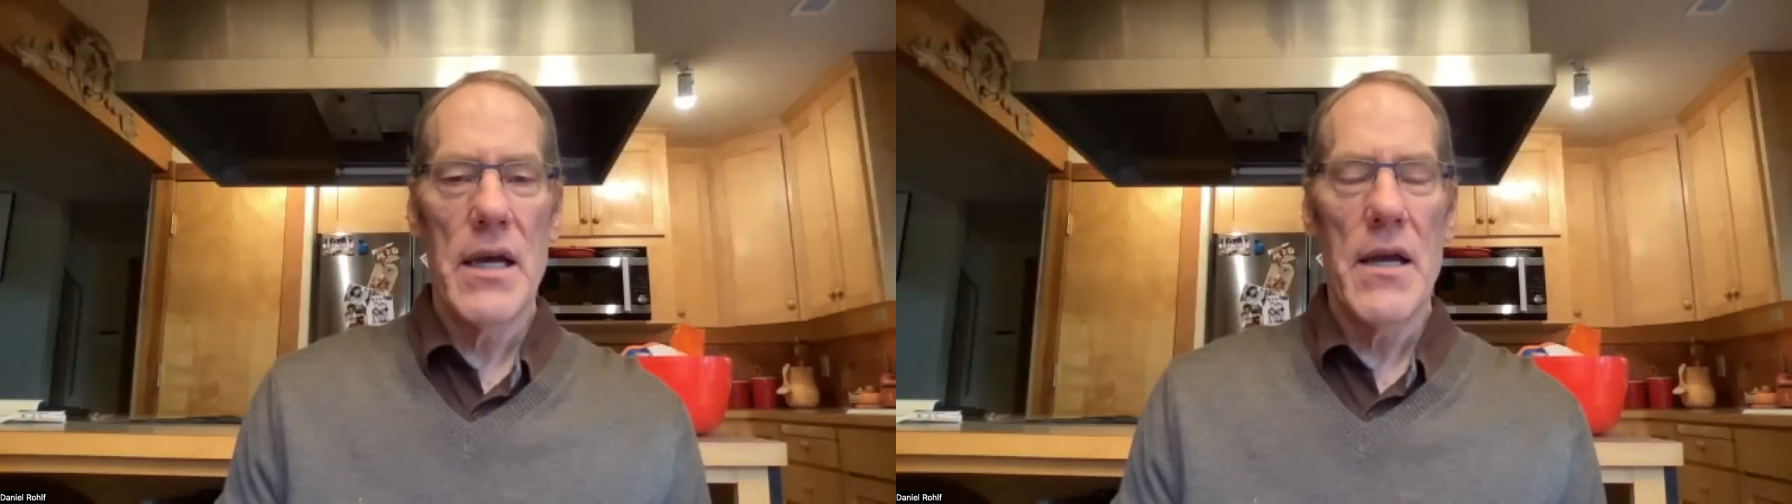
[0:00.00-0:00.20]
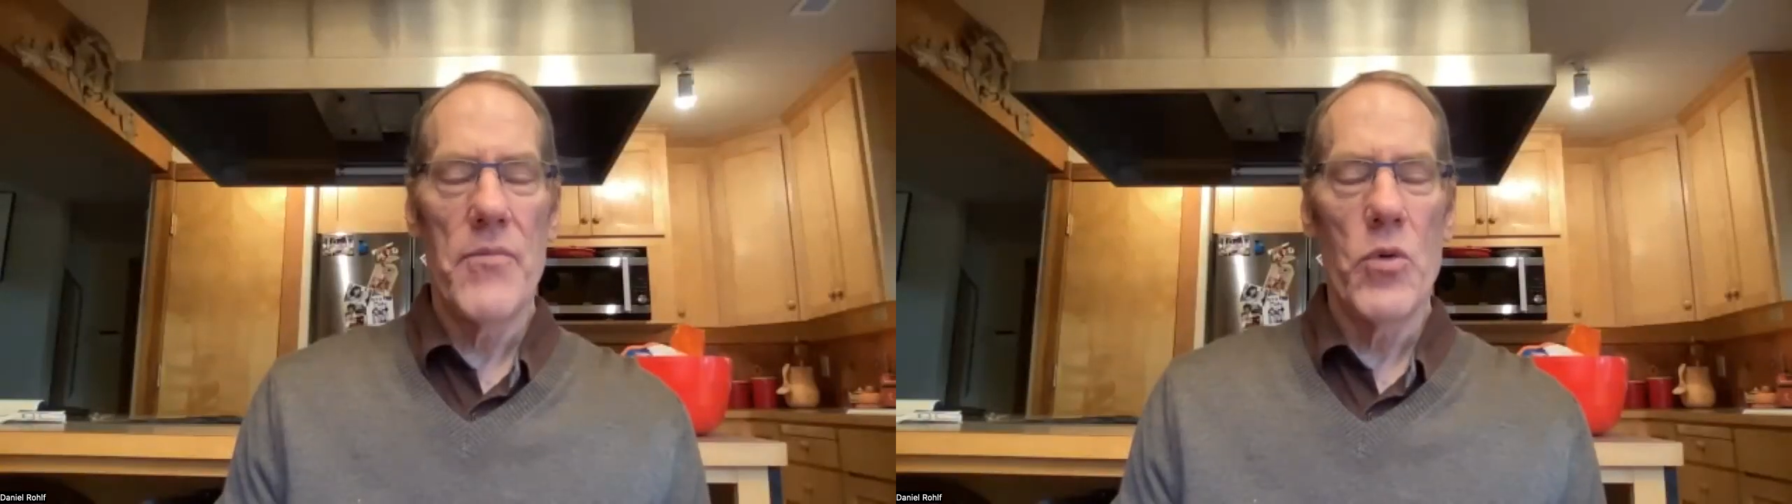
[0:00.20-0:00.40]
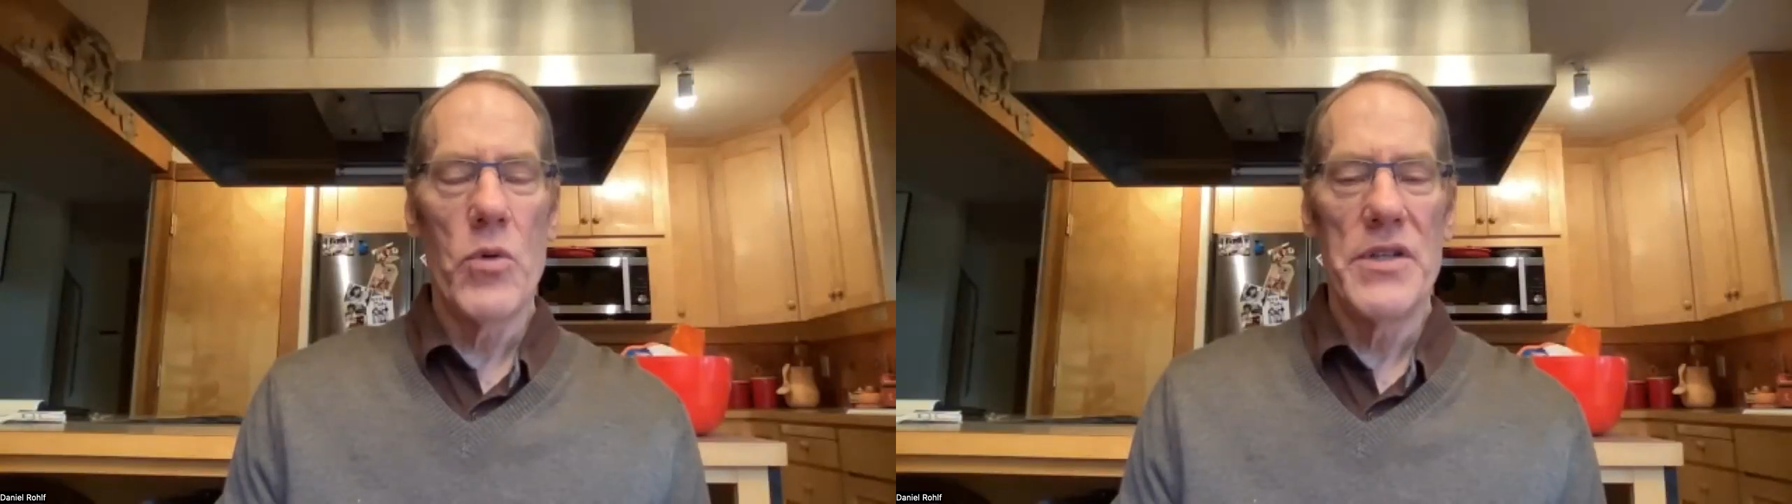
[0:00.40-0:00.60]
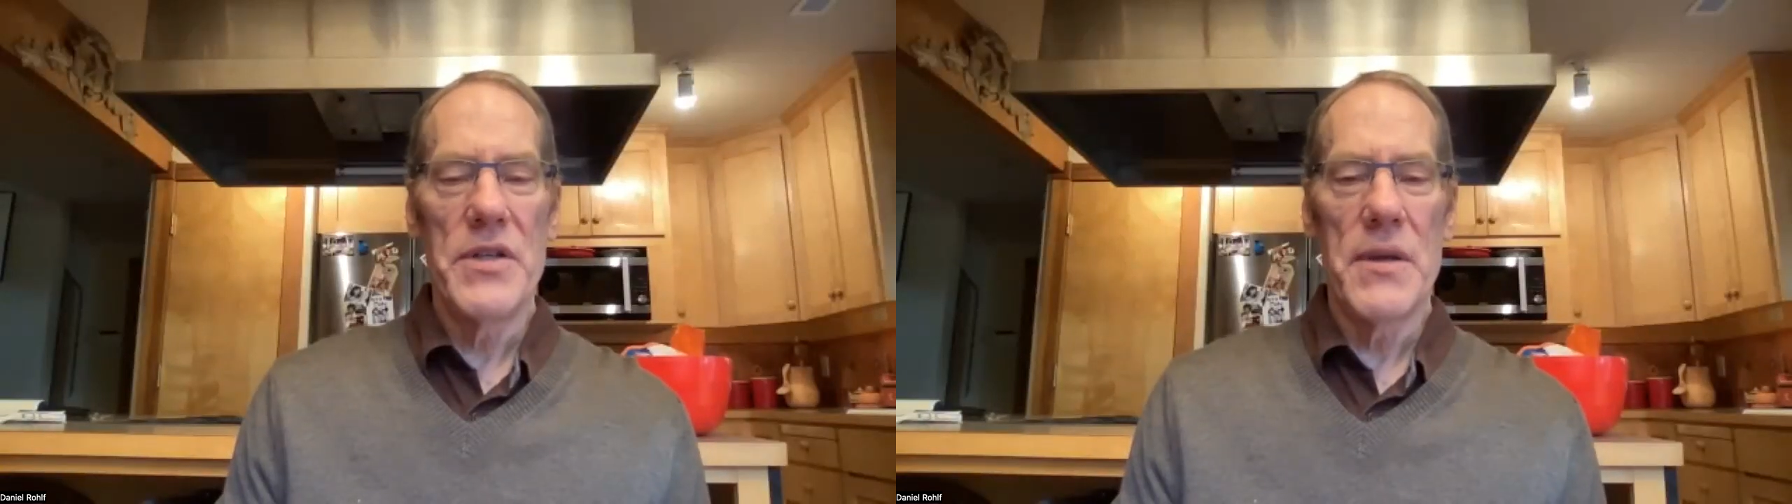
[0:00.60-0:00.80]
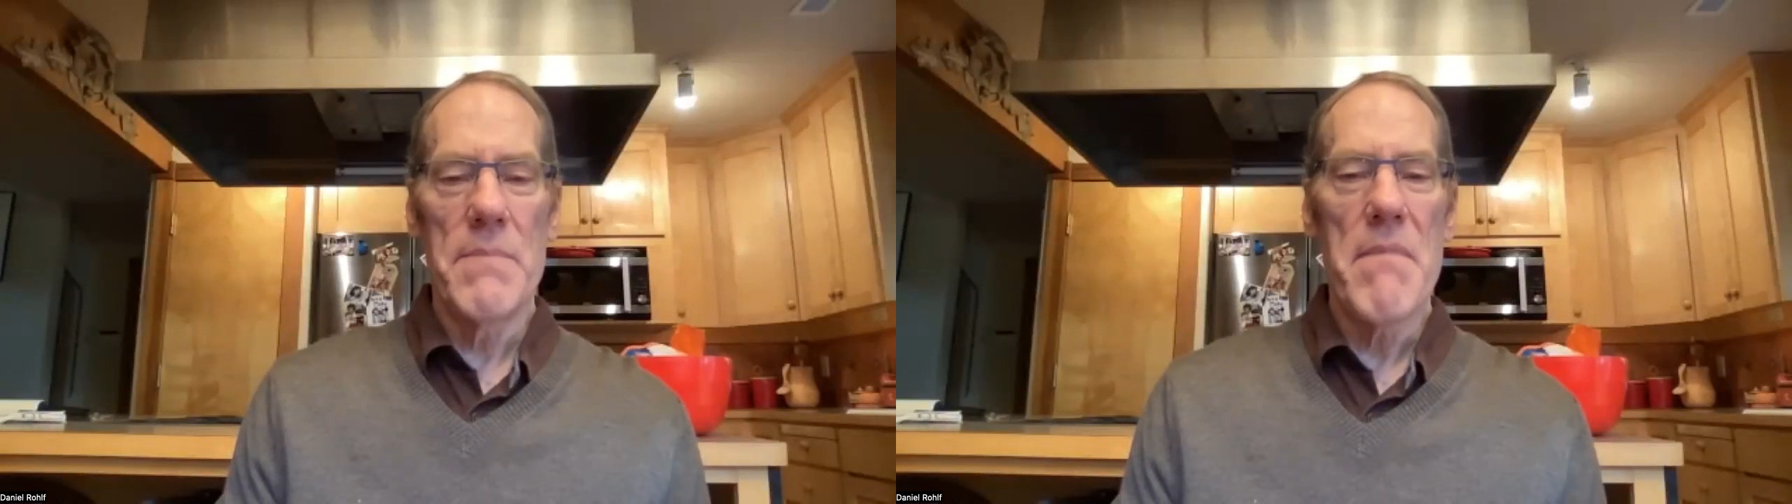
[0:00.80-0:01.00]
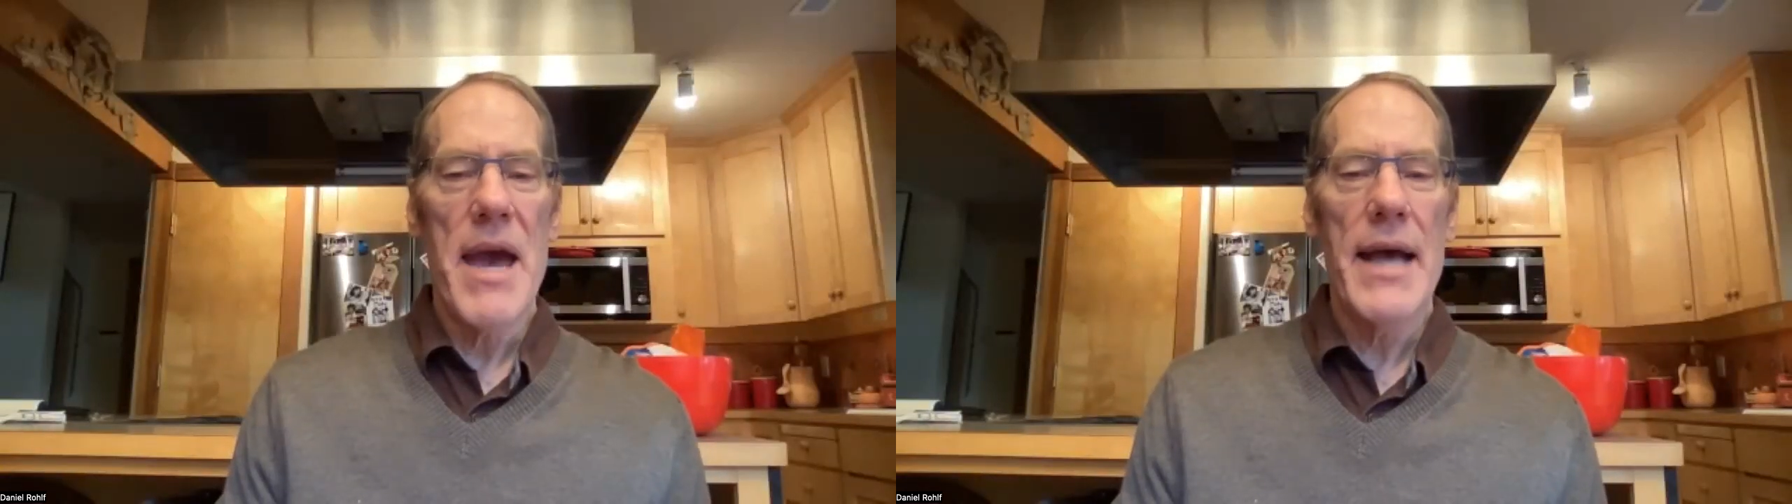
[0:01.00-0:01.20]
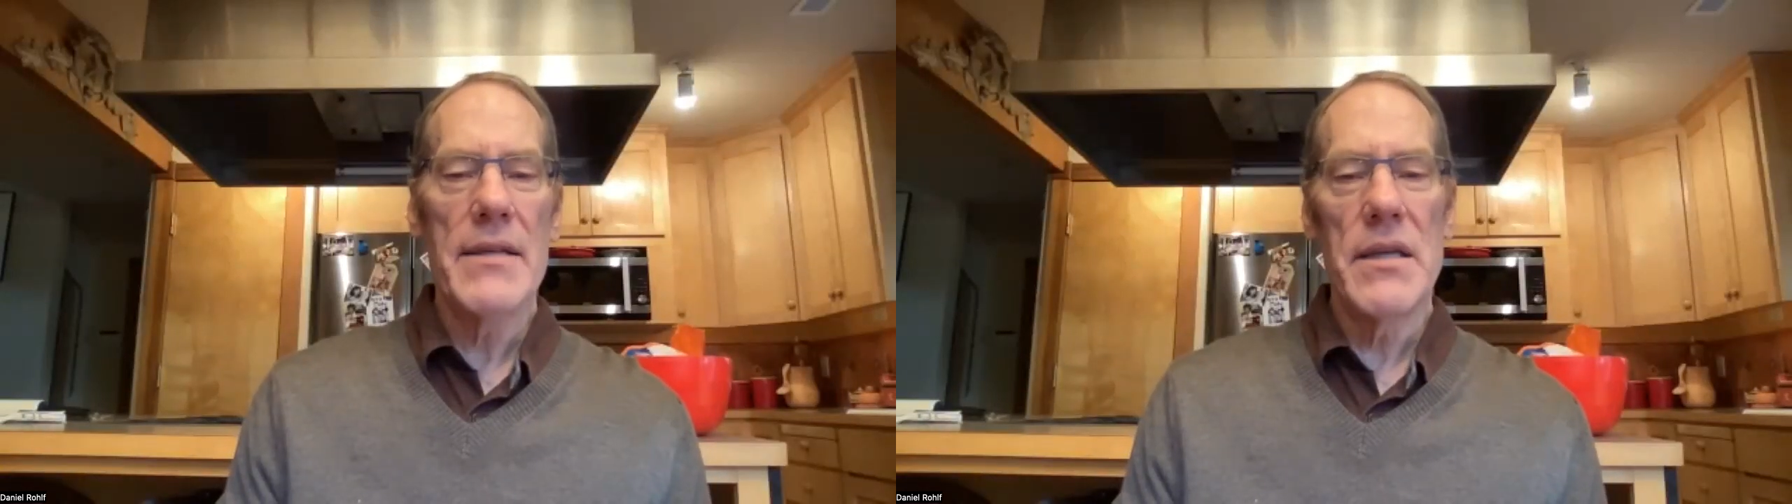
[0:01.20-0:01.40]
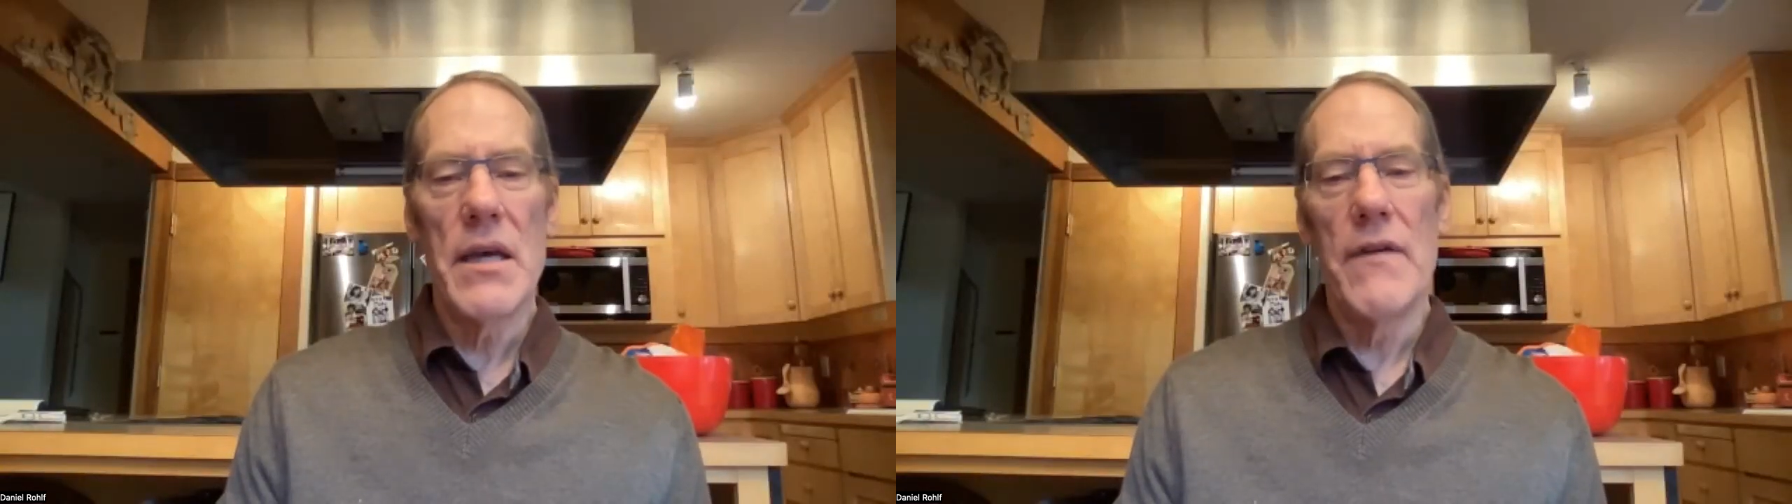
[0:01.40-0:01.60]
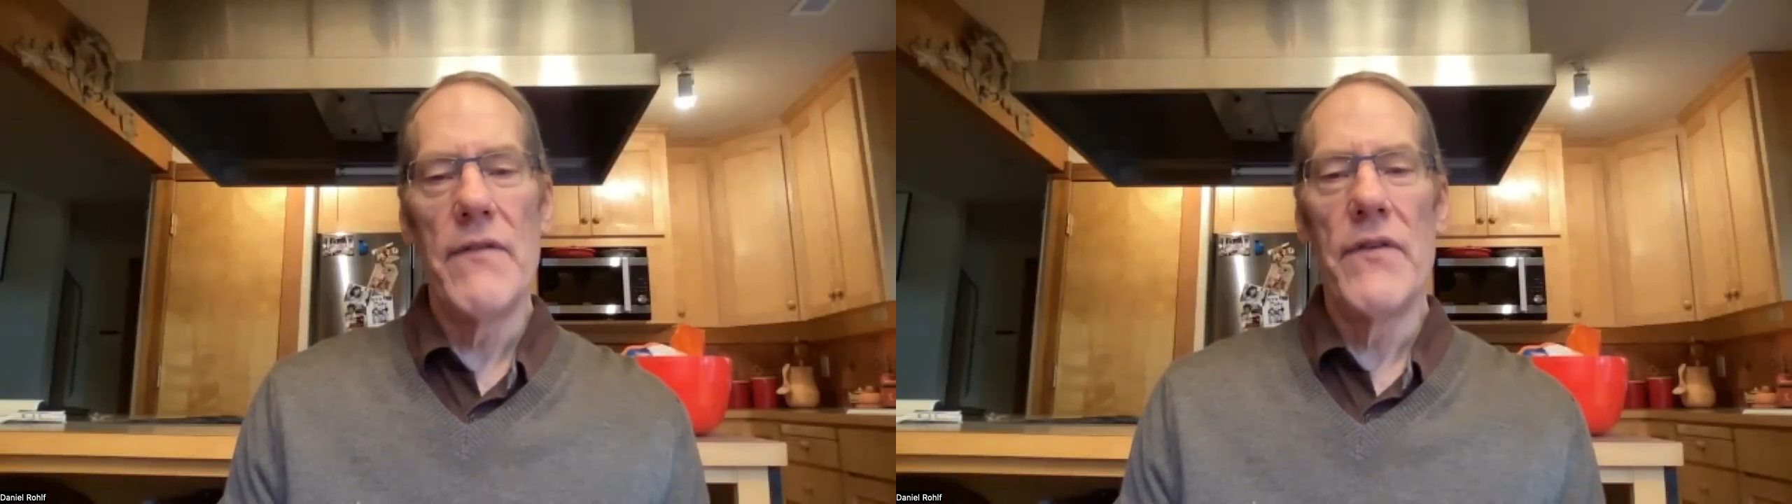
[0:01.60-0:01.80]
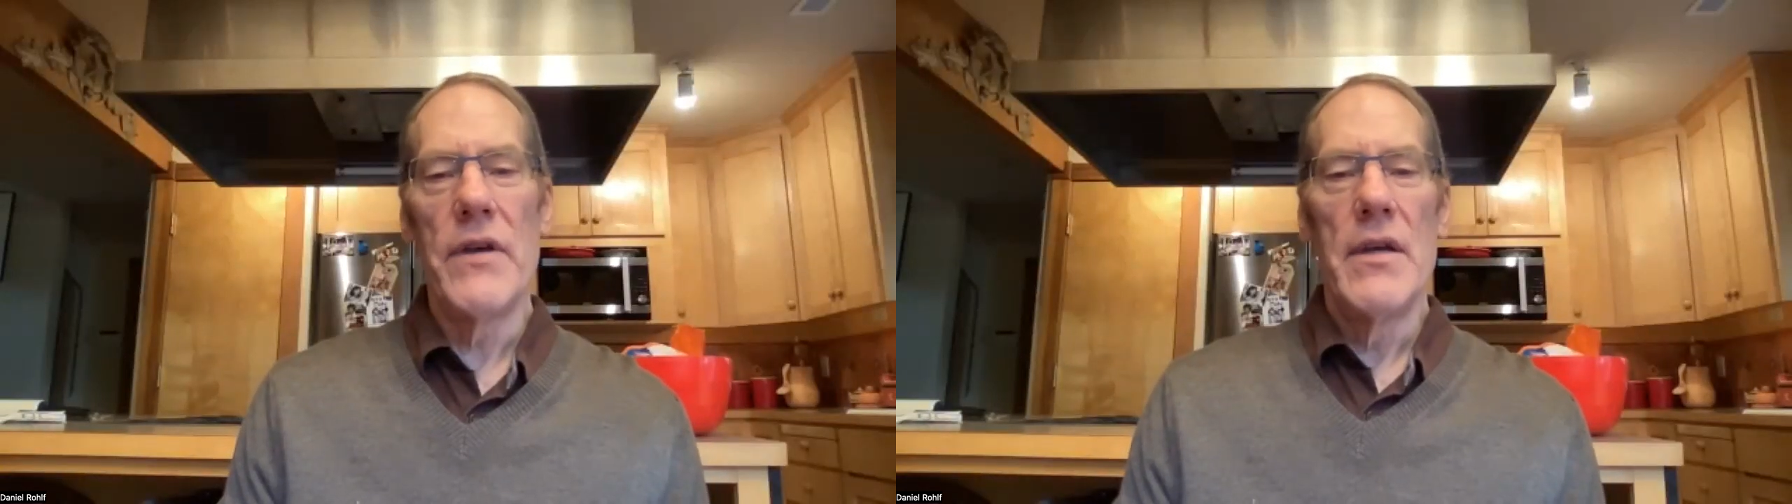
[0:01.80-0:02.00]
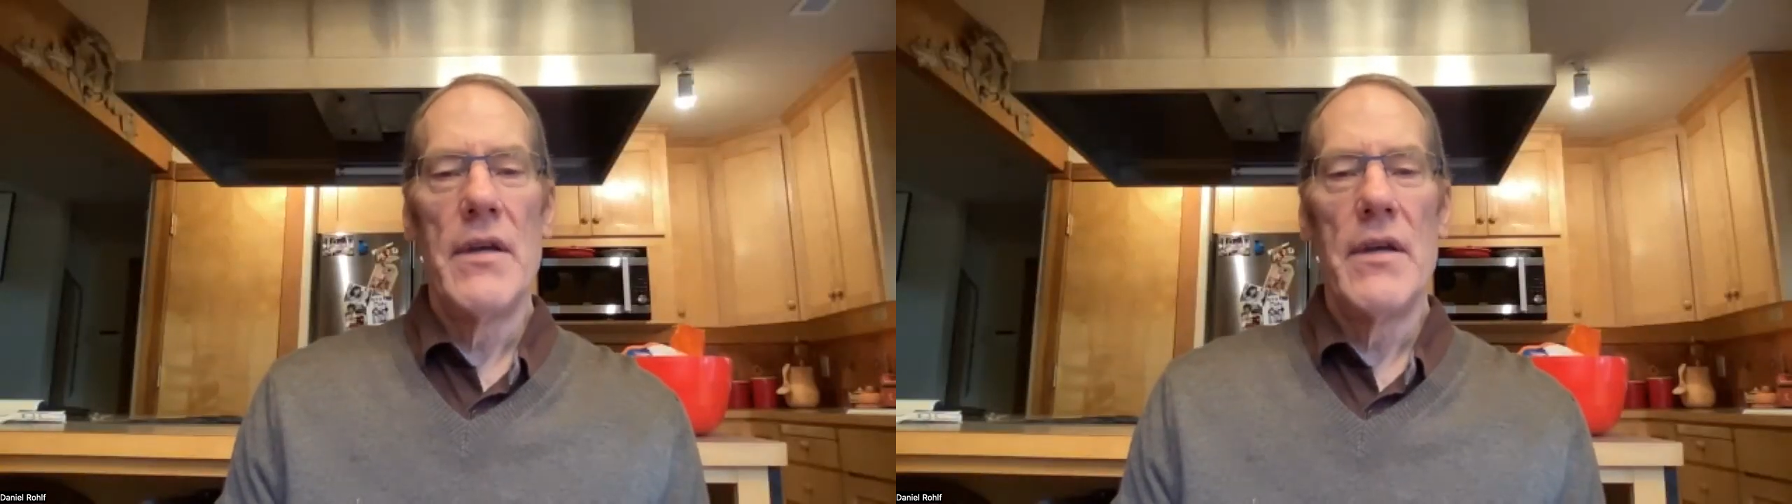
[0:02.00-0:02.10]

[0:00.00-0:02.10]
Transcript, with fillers: um, which is a massive